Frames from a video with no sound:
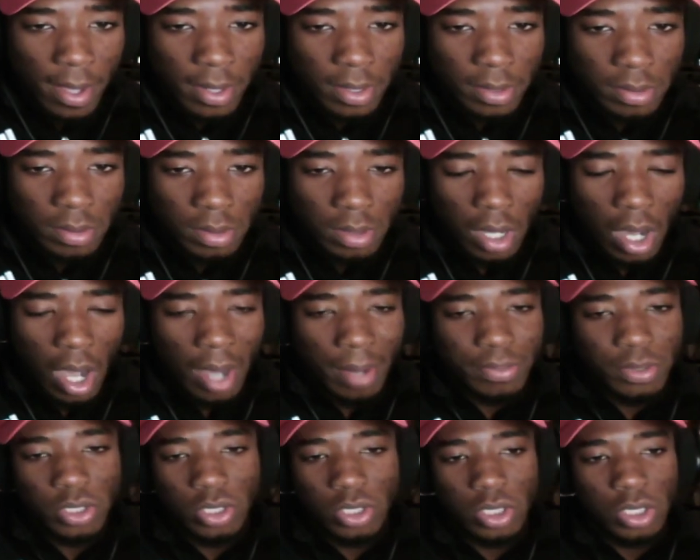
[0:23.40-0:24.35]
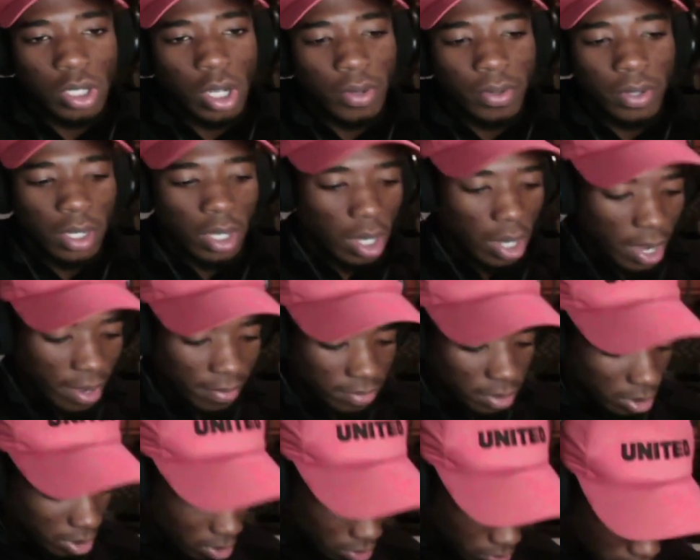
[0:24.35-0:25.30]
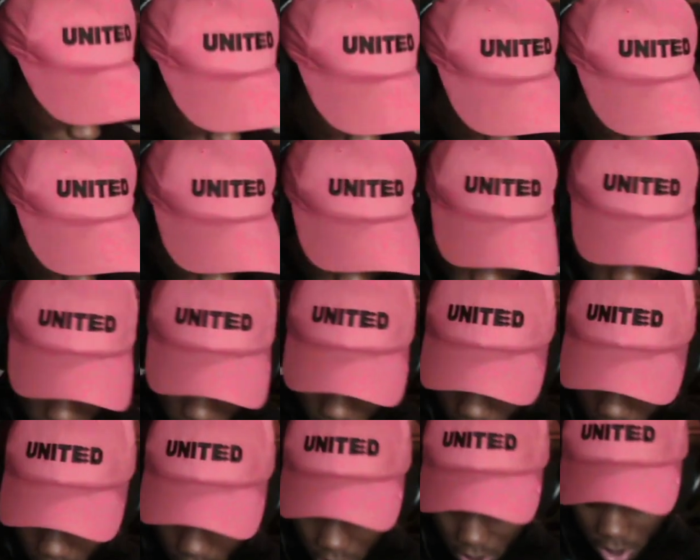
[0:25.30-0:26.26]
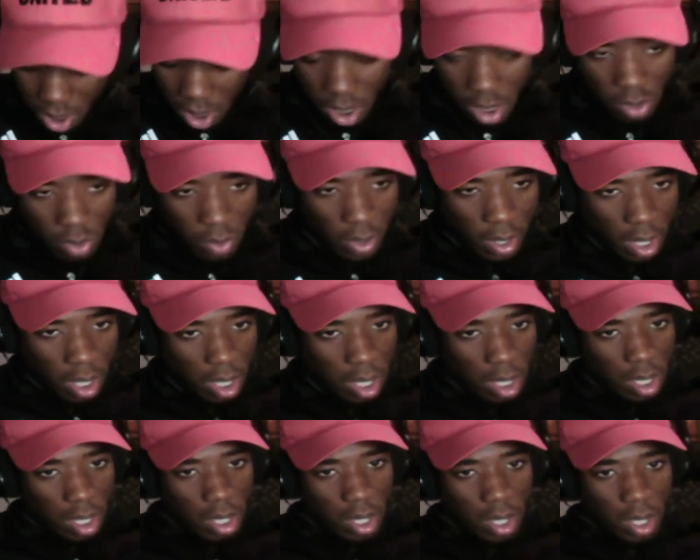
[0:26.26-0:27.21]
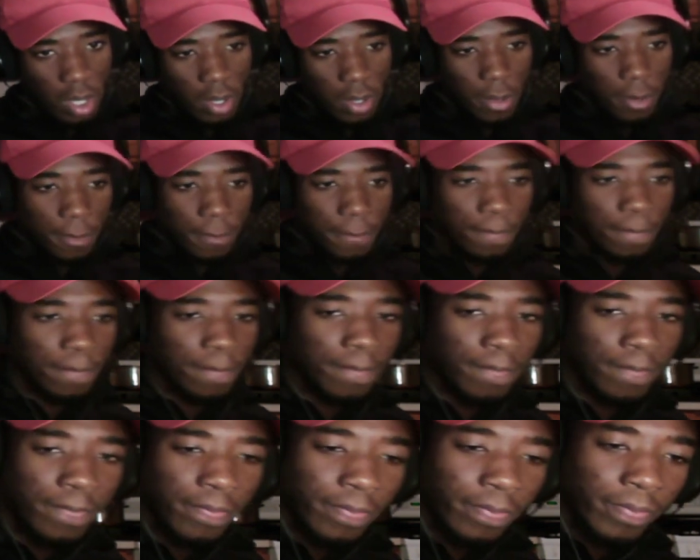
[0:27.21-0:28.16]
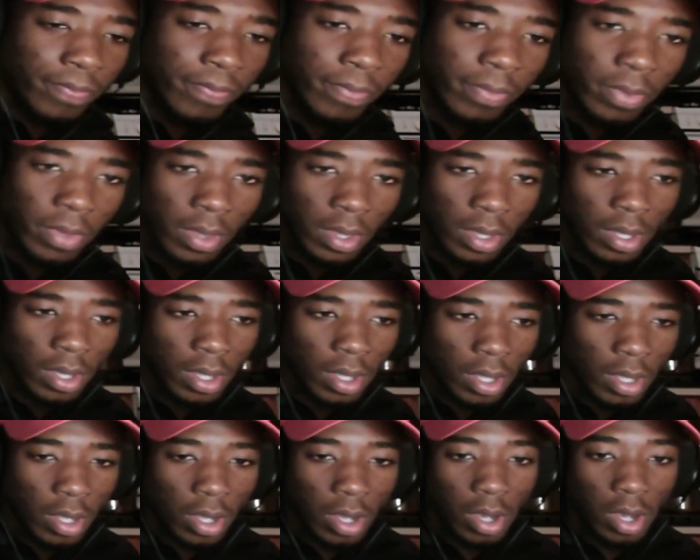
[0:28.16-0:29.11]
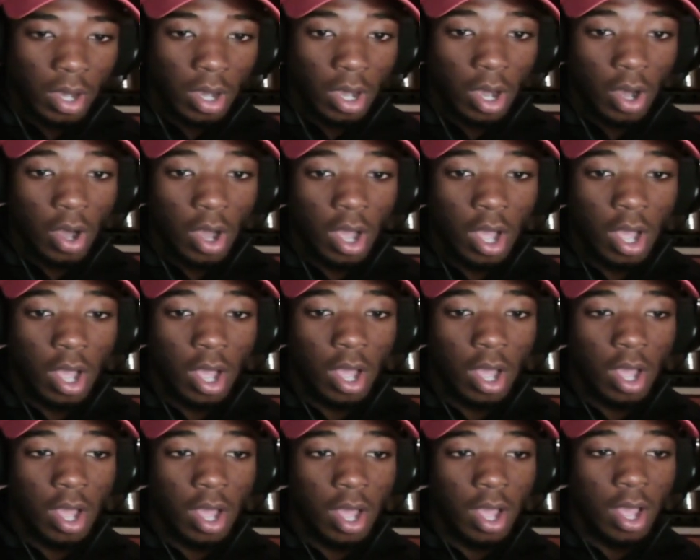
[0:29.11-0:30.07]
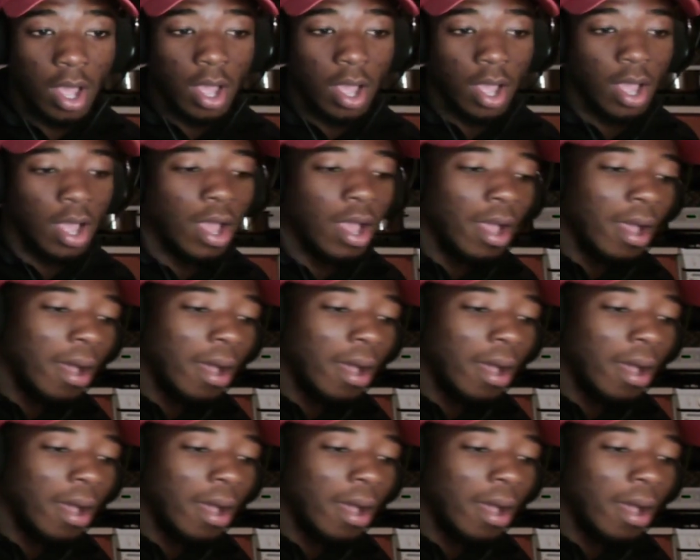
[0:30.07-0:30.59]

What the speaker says: If I would have had this when I was maybe 20, I probably would be a billionaire right now. I've been using output stuff.